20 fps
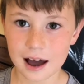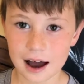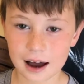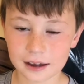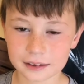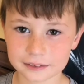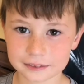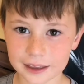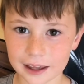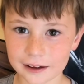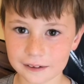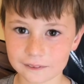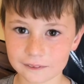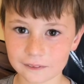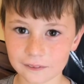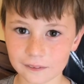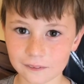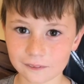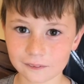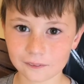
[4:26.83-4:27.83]
I'm
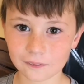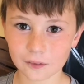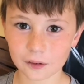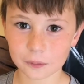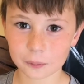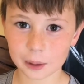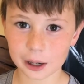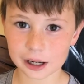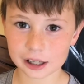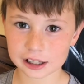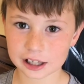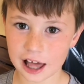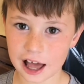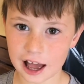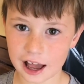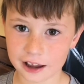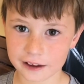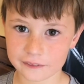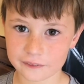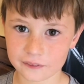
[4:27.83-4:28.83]
thankful for my
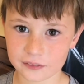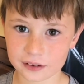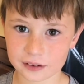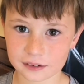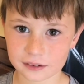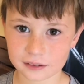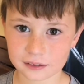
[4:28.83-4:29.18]
life.